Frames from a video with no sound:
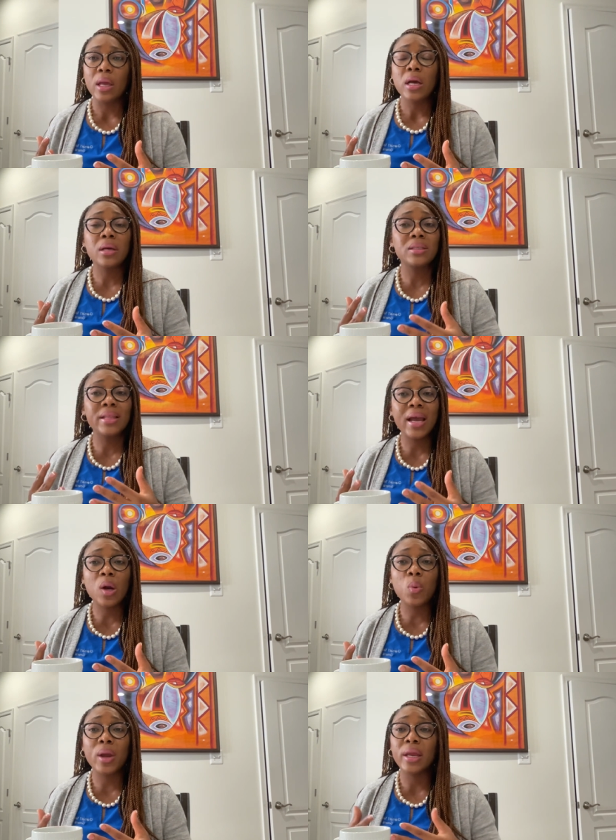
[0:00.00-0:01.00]
Cause
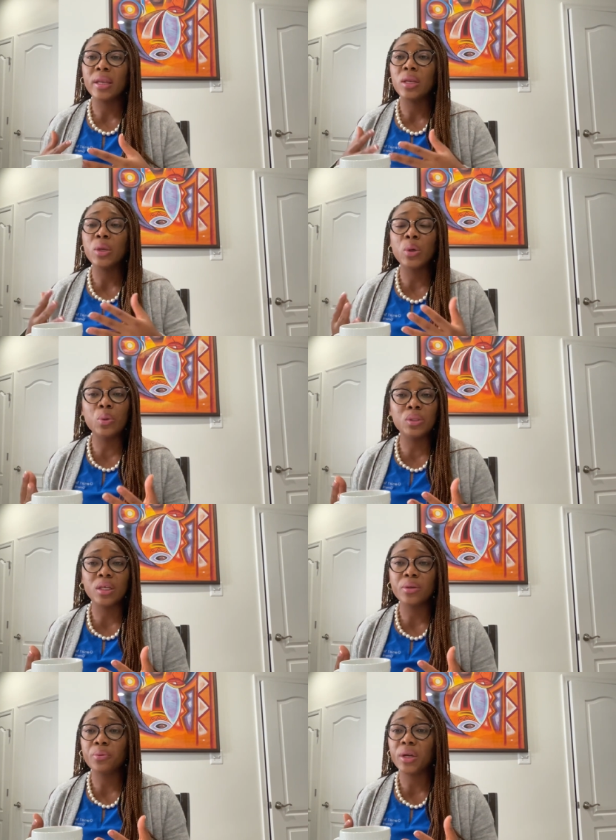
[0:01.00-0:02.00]
now we're in a new
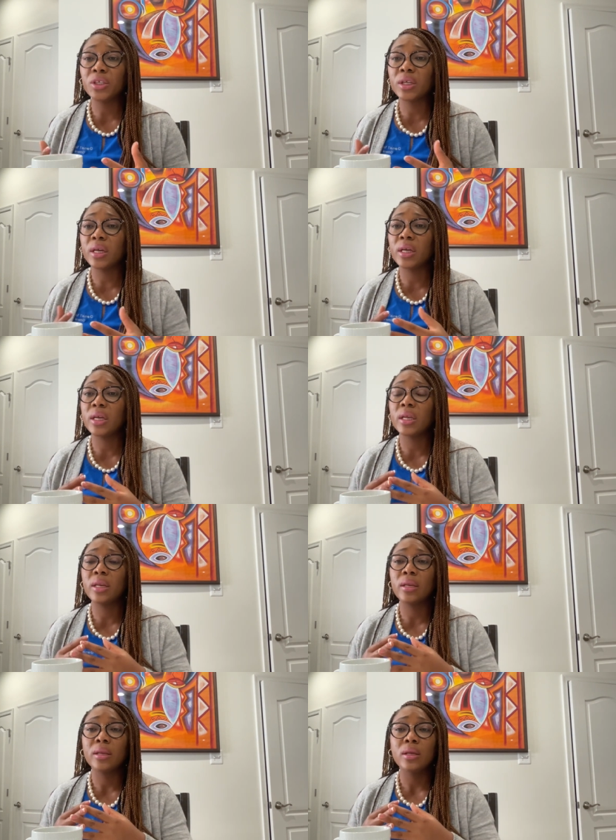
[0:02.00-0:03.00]

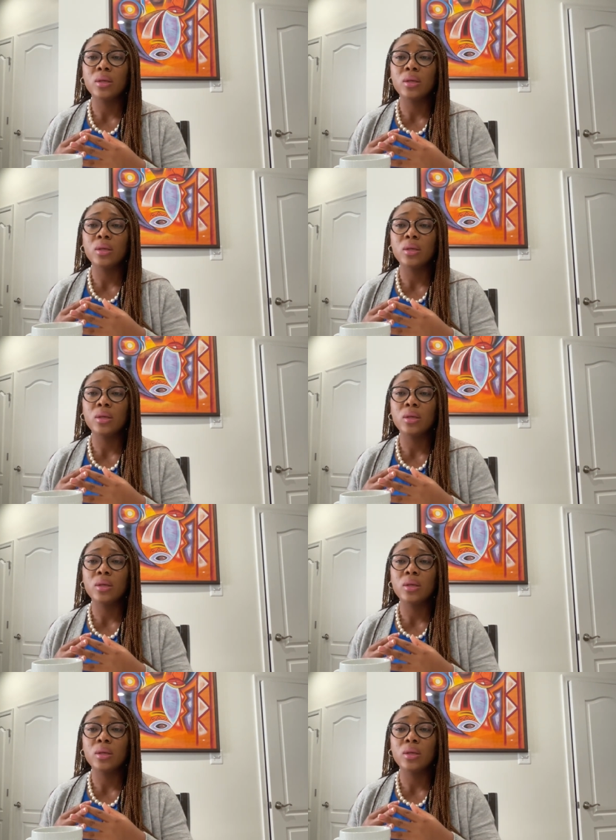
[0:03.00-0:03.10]
generation.